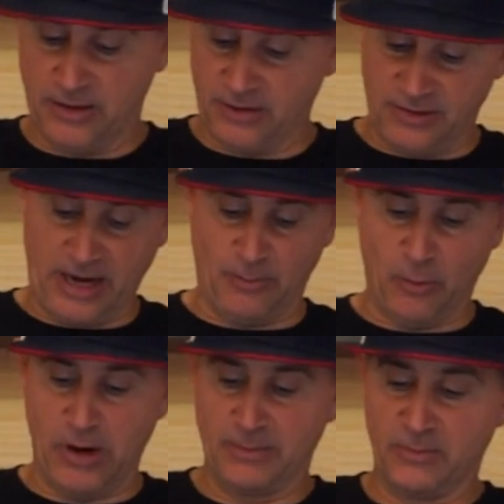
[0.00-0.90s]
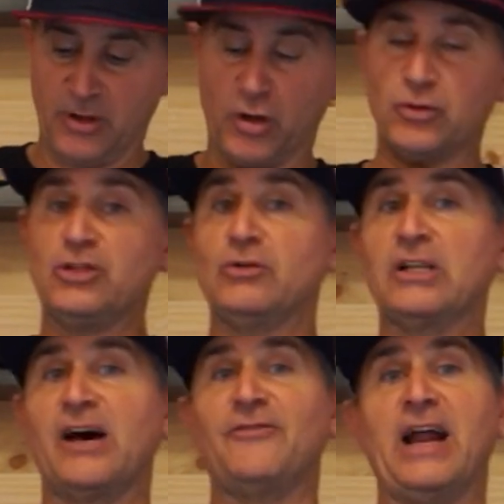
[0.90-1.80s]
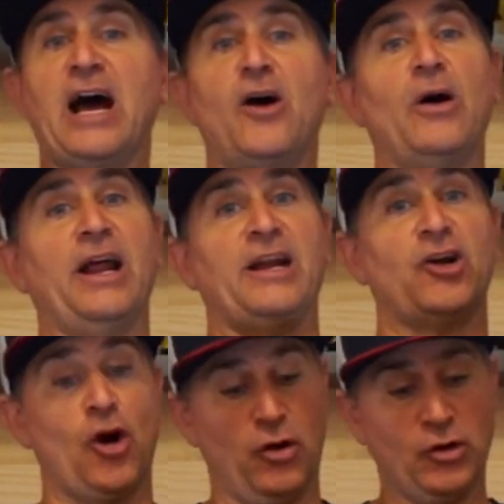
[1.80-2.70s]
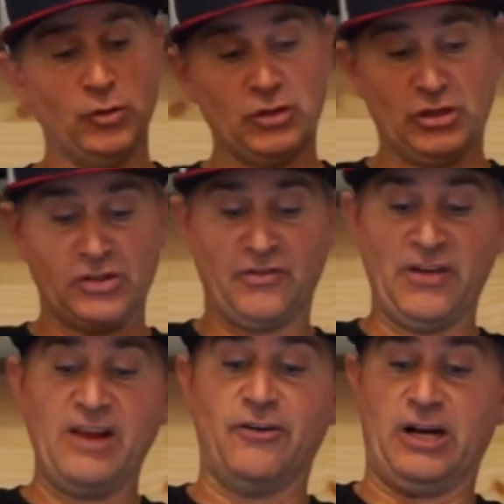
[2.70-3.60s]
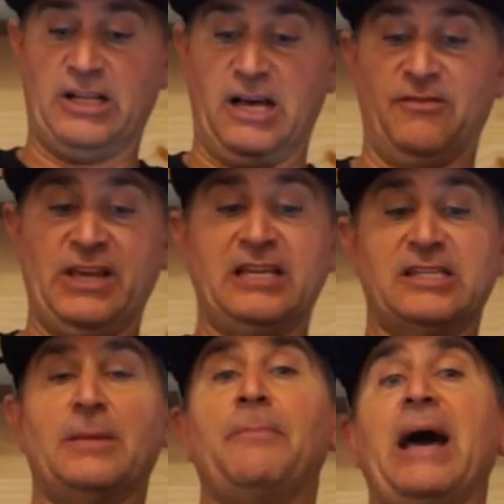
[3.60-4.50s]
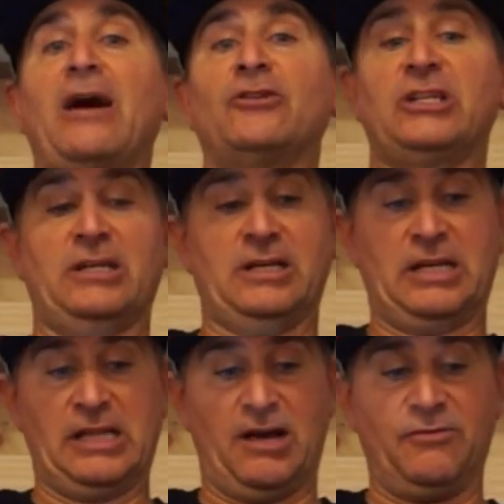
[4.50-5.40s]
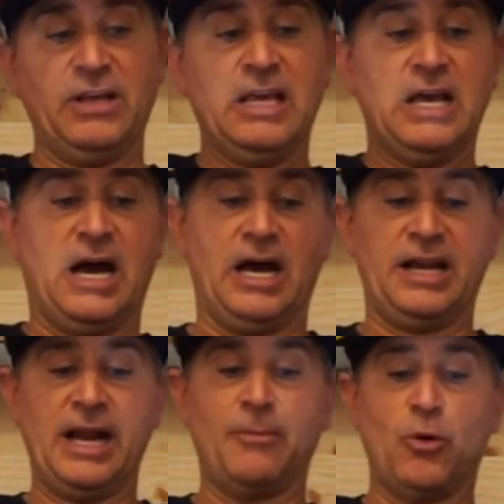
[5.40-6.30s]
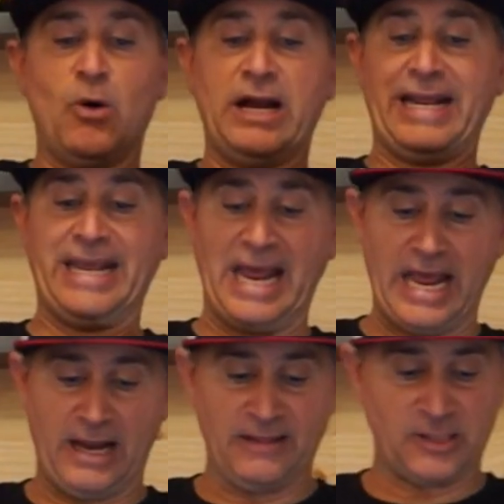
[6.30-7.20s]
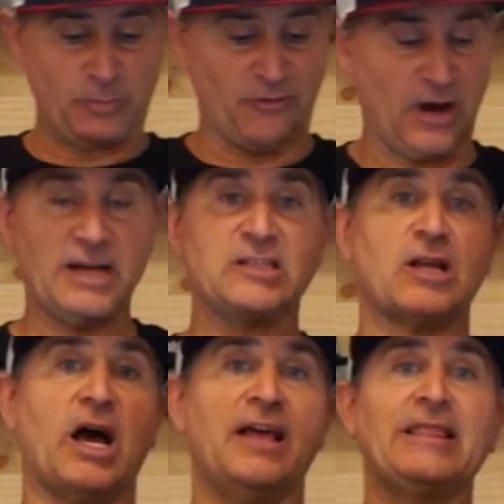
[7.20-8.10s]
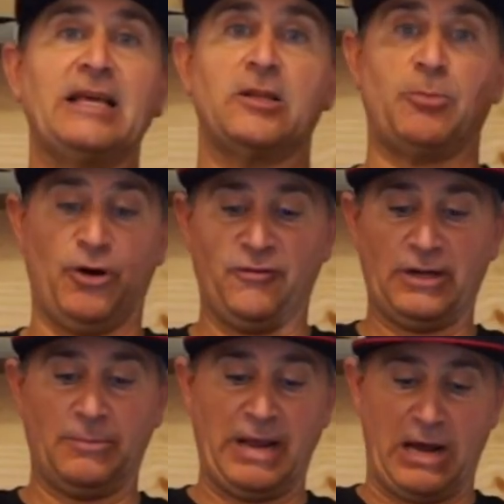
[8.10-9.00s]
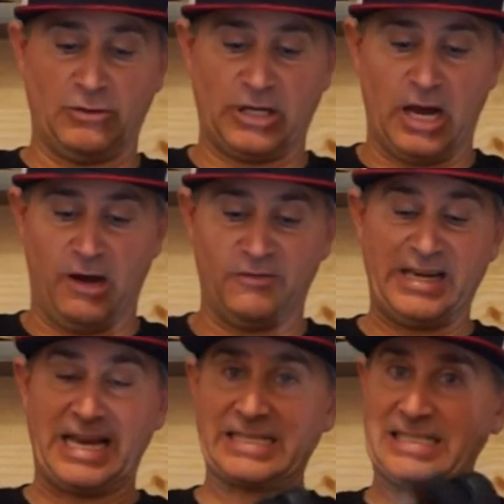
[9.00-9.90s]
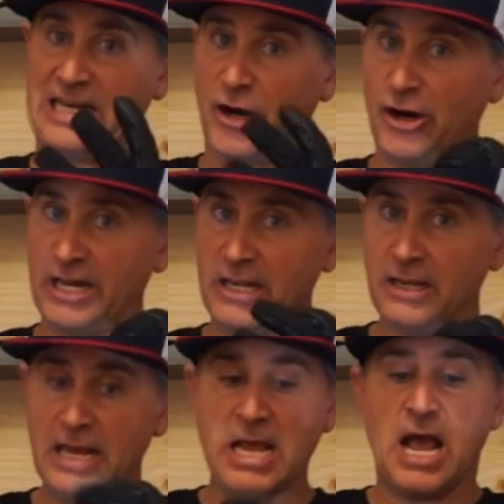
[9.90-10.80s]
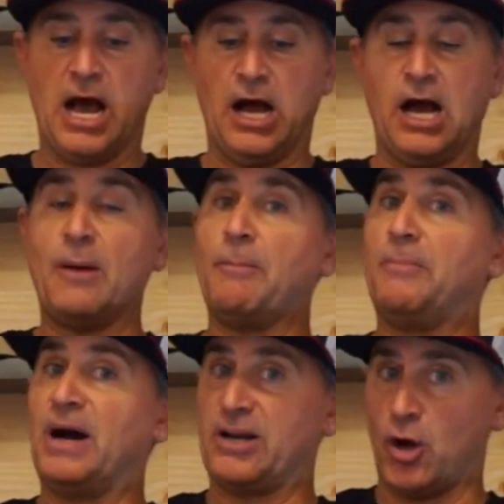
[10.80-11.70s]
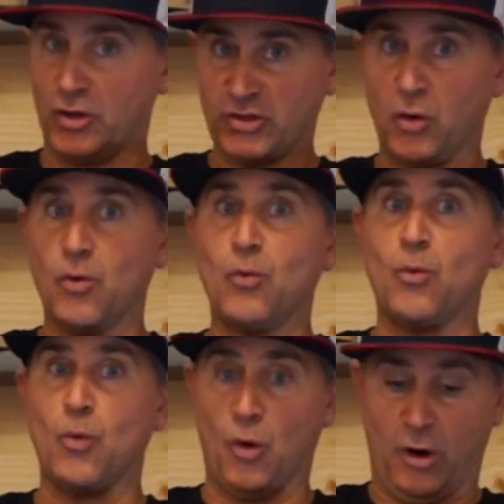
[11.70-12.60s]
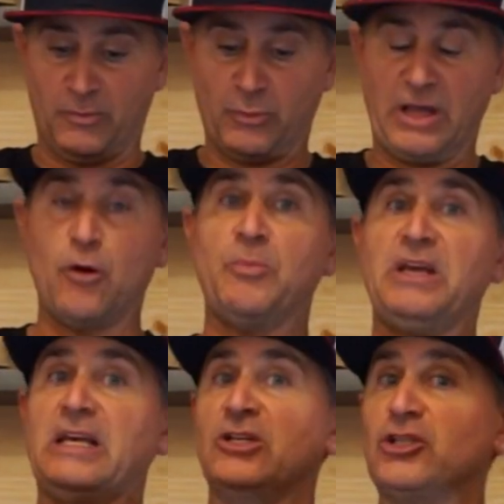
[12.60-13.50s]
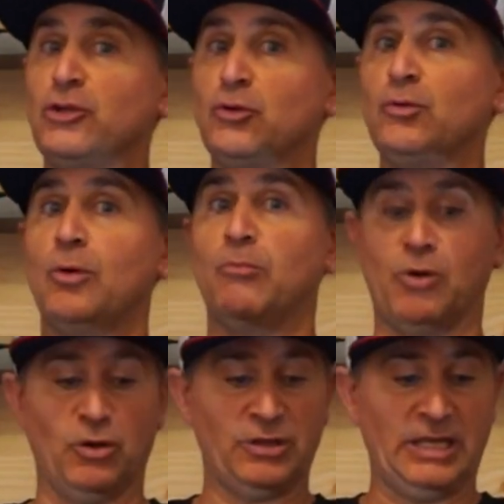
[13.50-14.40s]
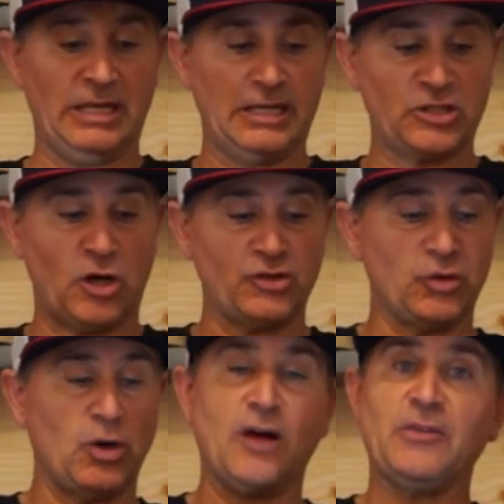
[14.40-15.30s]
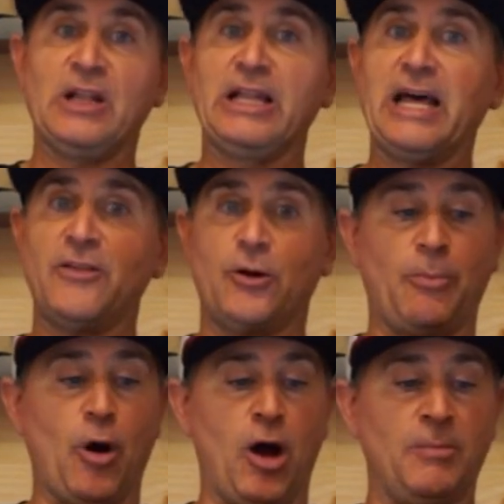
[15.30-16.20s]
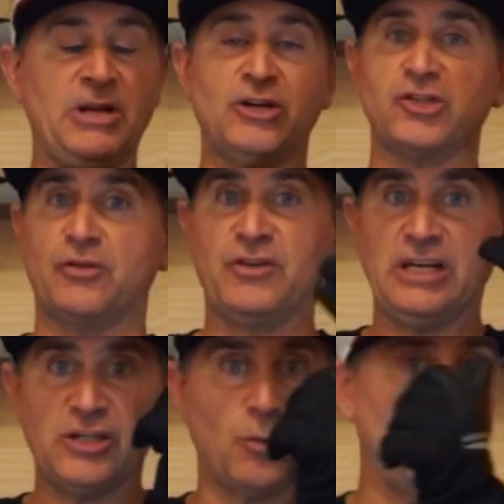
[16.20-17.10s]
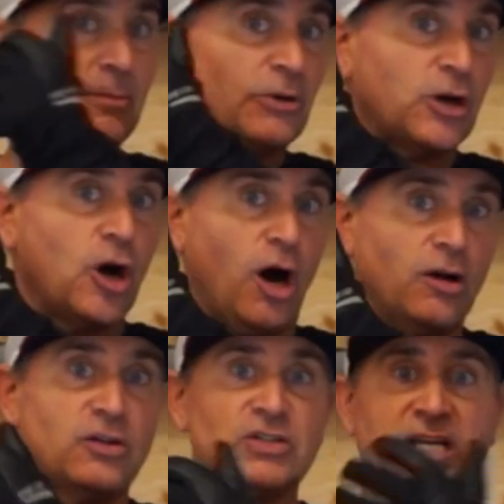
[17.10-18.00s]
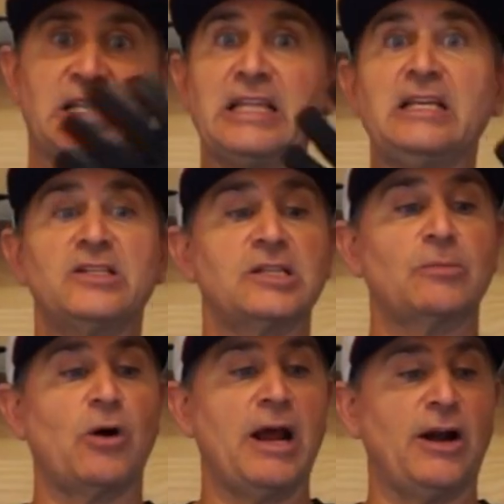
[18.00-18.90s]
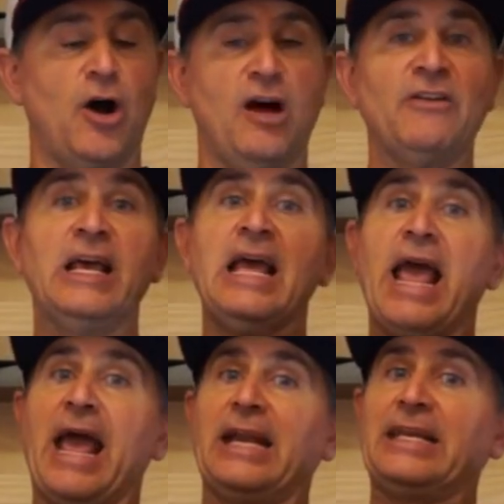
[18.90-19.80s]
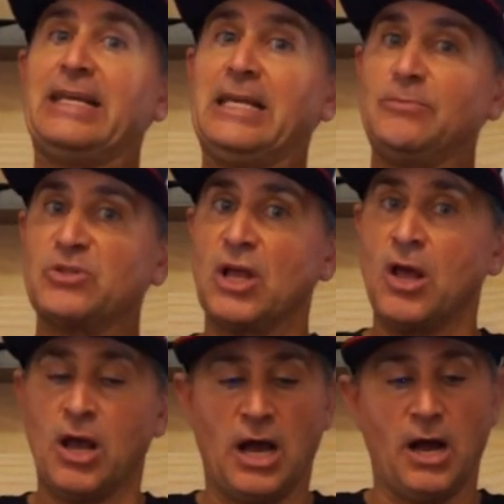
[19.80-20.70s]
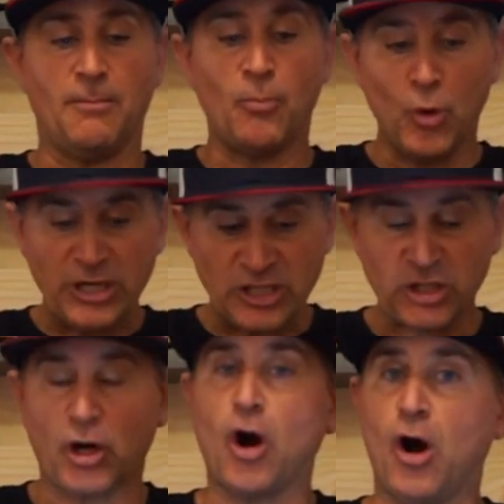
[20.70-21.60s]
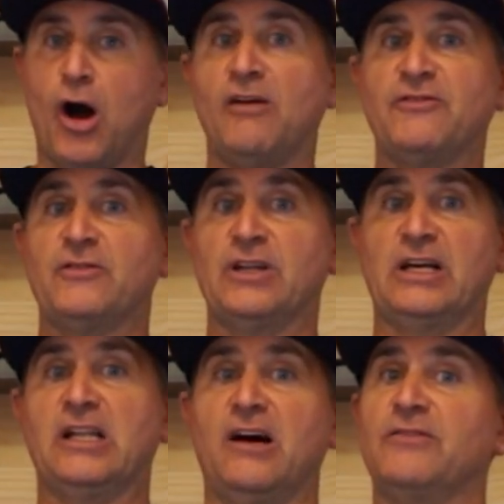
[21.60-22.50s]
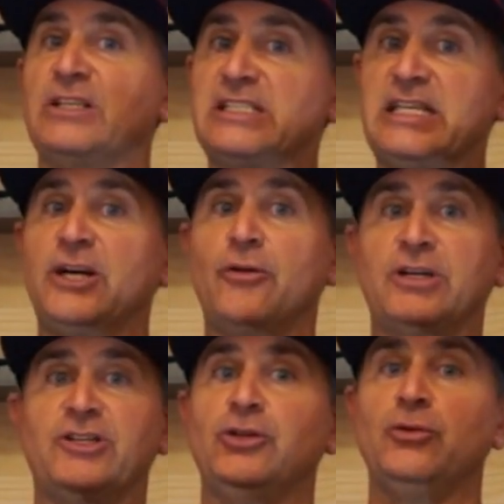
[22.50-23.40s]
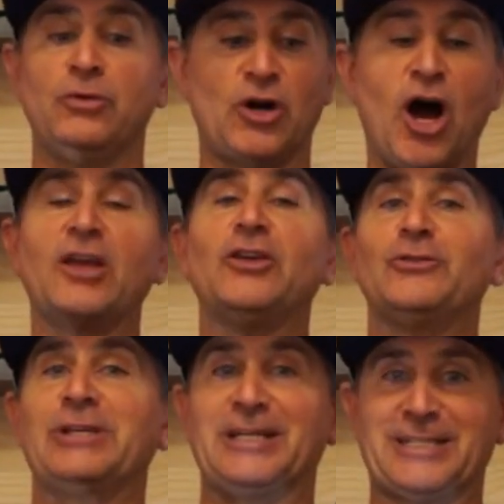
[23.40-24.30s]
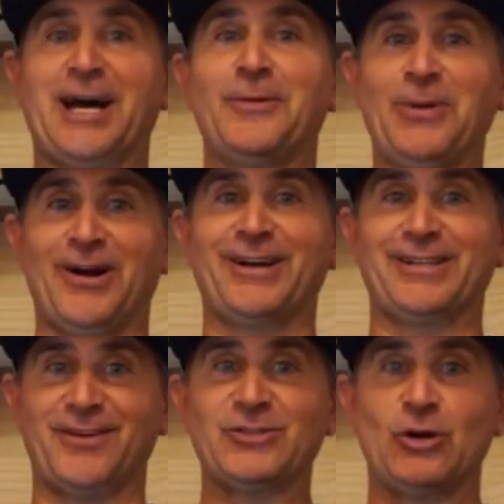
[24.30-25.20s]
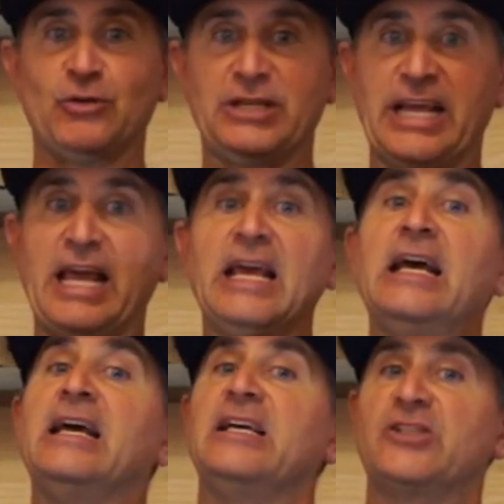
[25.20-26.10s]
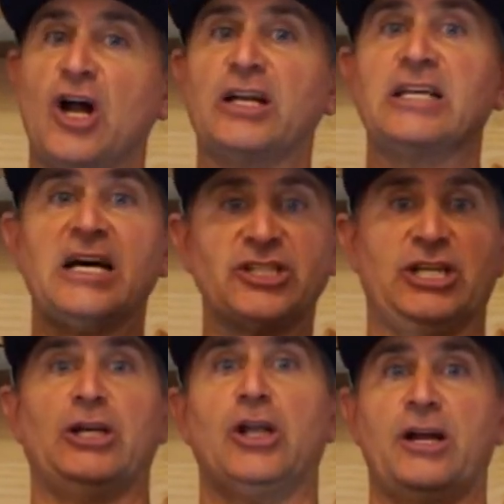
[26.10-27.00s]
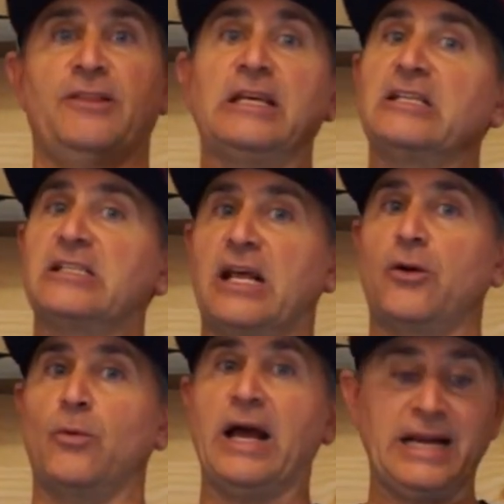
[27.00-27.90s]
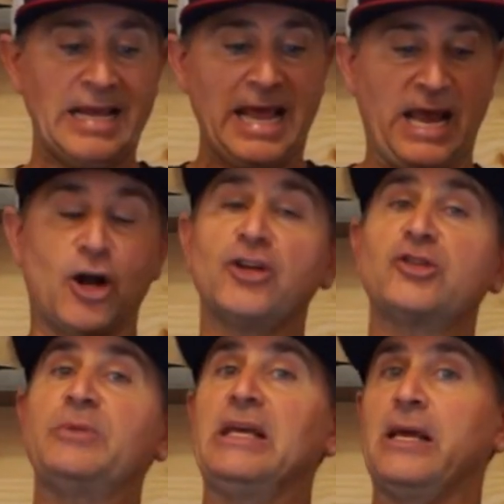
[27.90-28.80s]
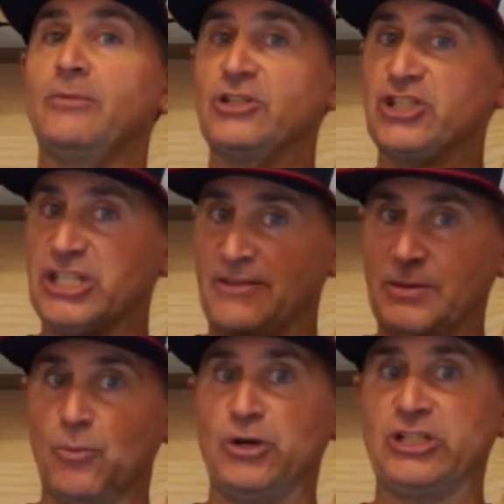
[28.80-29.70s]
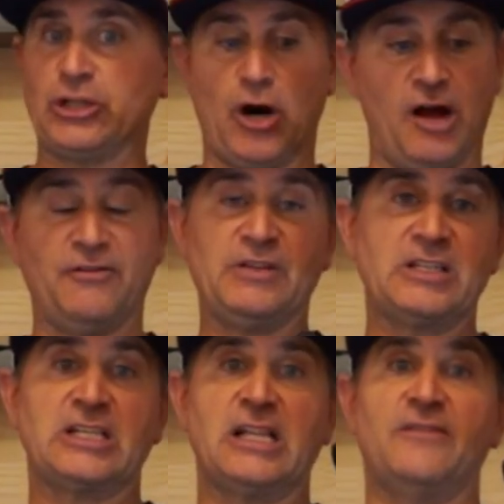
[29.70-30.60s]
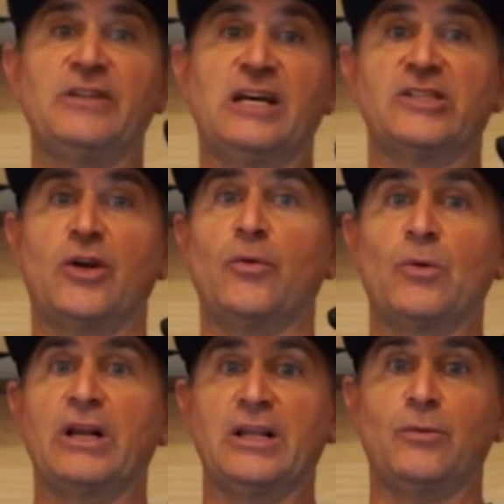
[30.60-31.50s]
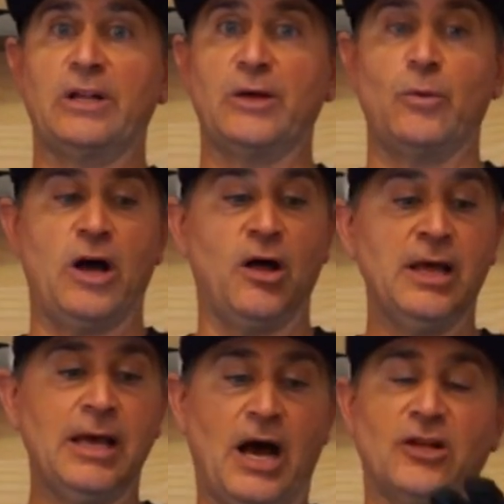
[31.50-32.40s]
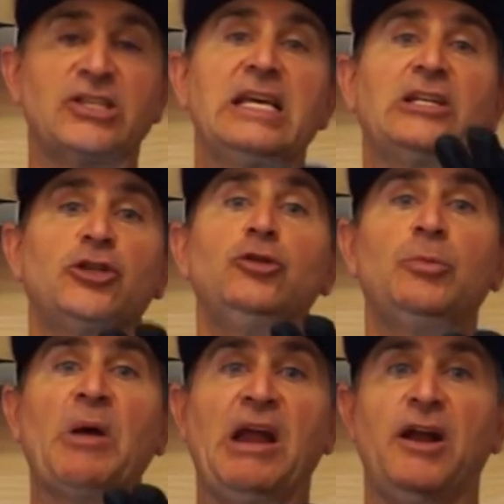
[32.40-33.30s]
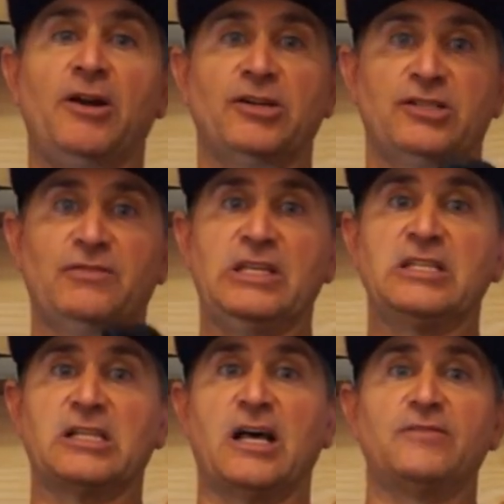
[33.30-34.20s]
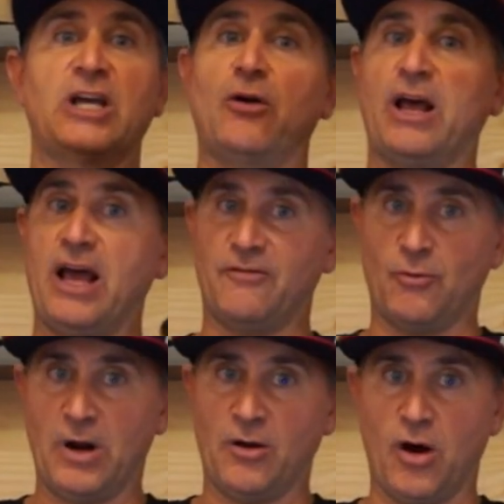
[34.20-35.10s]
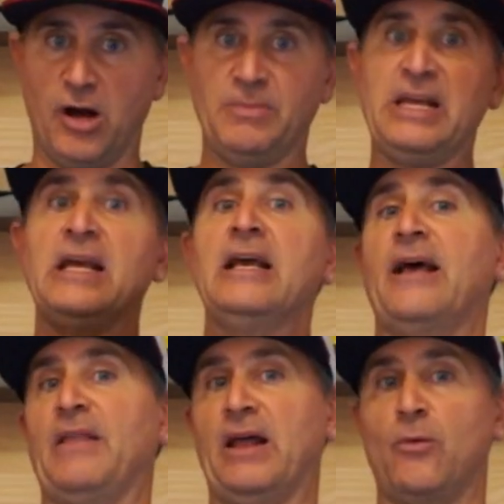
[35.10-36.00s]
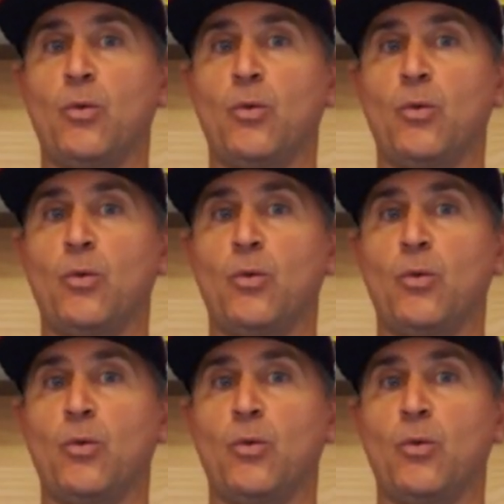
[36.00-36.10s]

the number one go-to glove now, and Carl Kuster's favorite glove, is the Mountain Glove. Number one, again, this provides, I think, the perfect amount of dexterity, but also warmth without being too bulky. It's also got the leather palm here, so if you need to wipe your goggles, it cleans them right off and keeps moisture off the glove. The secret to not using a ton of pair of gloves throughout the day is not touching a lot of things that are wet, and also being able to shed the moisture off, and this glove does it really well. I'll take 2 pairs of these gloves out. I have one on me and then